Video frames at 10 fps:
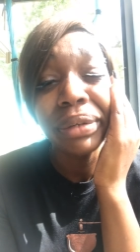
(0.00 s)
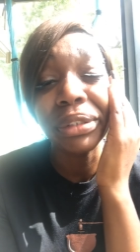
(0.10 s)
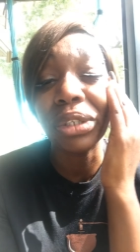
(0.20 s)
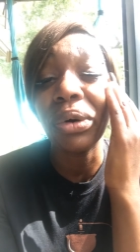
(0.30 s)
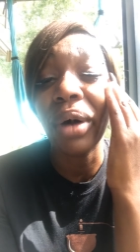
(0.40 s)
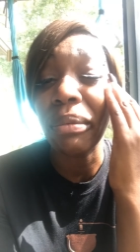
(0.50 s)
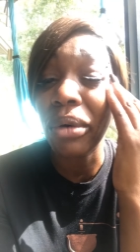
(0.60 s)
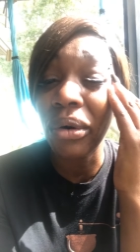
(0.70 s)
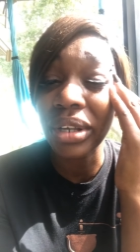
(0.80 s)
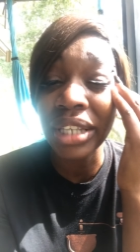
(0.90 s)
So I'm
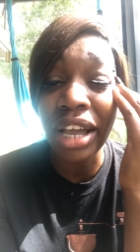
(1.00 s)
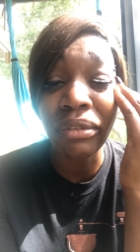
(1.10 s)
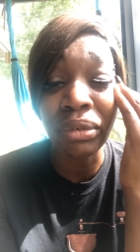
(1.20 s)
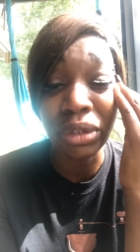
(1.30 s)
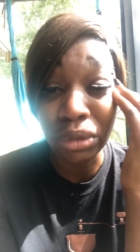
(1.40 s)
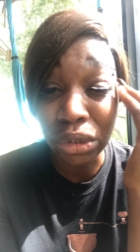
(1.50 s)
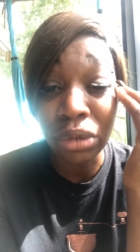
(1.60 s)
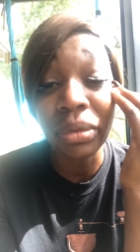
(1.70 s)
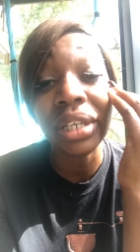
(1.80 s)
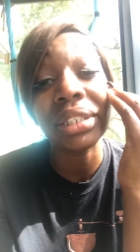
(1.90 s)
going live on
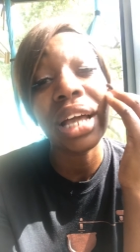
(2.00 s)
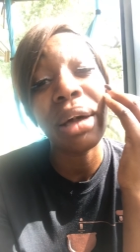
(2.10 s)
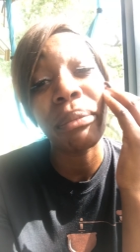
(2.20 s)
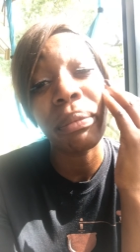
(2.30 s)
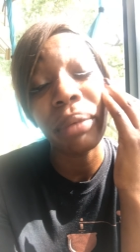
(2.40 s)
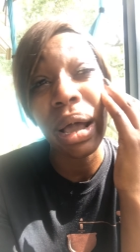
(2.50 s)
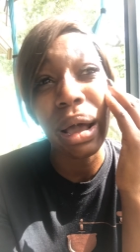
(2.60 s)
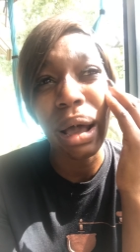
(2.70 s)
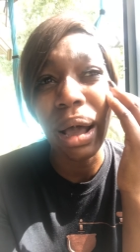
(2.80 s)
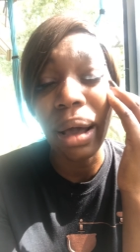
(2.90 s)
YouTube because I'm
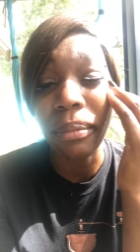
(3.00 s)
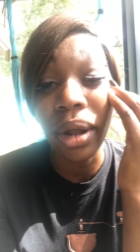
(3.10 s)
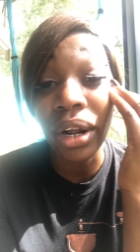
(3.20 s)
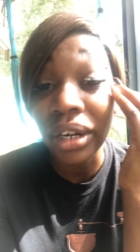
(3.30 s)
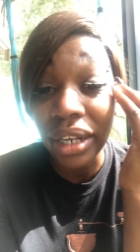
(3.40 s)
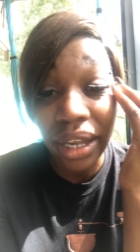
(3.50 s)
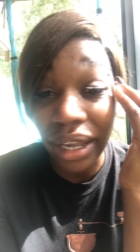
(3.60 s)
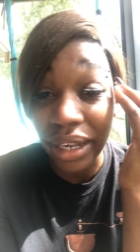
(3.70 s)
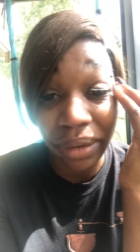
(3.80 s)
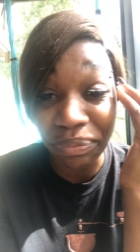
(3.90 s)
hurting.
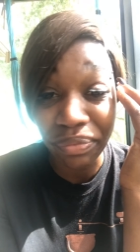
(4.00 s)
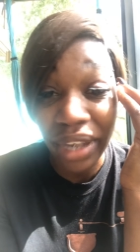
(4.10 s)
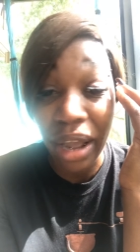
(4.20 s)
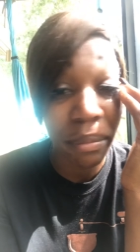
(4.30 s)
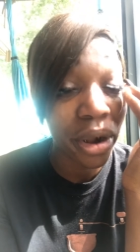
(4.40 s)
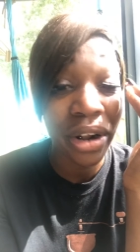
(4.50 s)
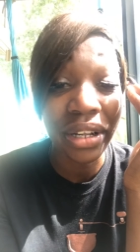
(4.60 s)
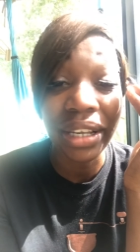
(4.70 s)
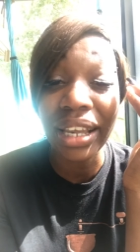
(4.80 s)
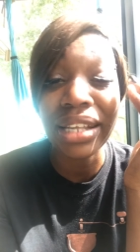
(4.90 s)
I'm
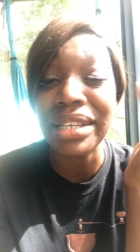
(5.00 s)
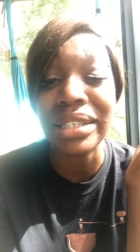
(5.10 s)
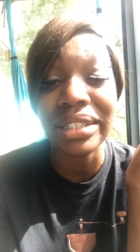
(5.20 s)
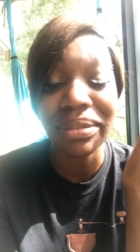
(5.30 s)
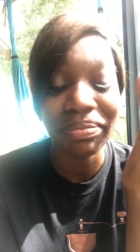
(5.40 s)
hurting and it's...